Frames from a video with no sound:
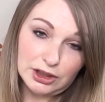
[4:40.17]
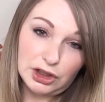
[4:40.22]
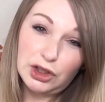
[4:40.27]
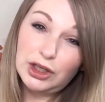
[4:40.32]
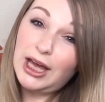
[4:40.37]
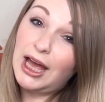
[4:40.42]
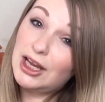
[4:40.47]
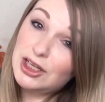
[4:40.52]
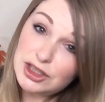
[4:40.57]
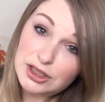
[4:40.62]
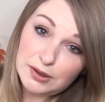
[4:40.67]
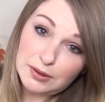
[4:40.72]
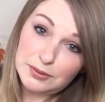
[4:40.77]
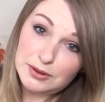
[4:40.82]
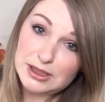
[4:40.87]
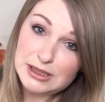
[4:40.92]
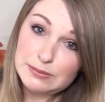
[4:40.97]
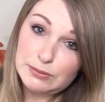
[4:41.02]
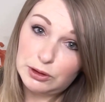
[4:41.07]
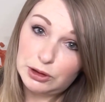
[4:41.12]
You can do it
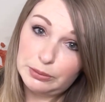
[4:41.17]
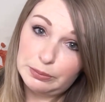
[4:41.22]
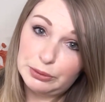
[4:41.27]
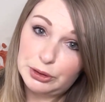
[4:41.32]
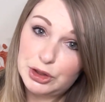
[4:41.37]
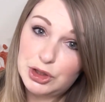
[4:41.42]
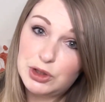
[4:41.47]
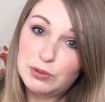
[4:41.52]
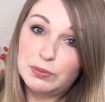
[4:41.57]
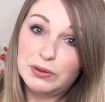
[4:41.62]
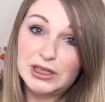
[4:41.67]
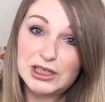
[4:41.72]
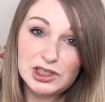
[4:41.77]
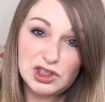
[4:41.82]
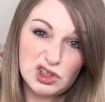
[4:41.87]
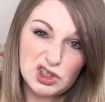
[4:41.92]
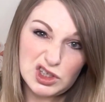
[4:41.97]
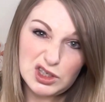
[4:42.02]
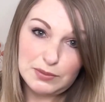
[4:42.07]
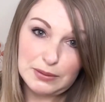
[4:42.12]
with a smaller brush, but it's
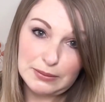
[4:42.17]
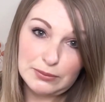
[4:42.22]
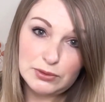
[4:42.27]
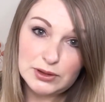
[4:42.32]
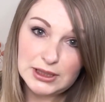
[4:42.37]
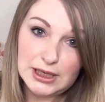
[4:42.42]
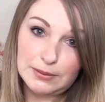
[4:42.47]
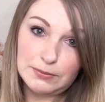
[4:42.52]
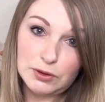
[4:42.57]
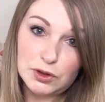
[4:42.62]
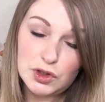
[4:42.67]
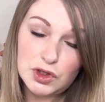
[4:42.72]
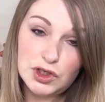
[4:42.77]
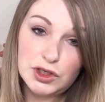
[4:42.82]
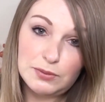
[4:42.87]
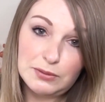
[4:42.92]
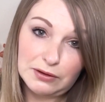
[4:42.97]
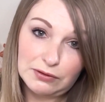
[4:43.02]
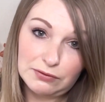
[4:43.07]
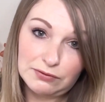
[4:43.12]
just a bit more time
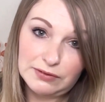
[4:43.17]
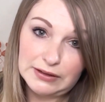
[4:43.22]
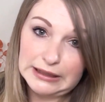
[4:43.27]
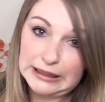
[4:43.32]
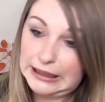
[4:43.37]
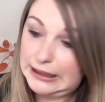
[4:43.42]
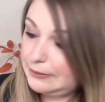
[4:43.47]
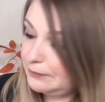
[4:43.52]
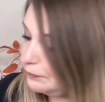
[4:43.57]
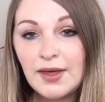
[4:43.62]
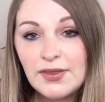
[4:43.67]
consuming and fiddly.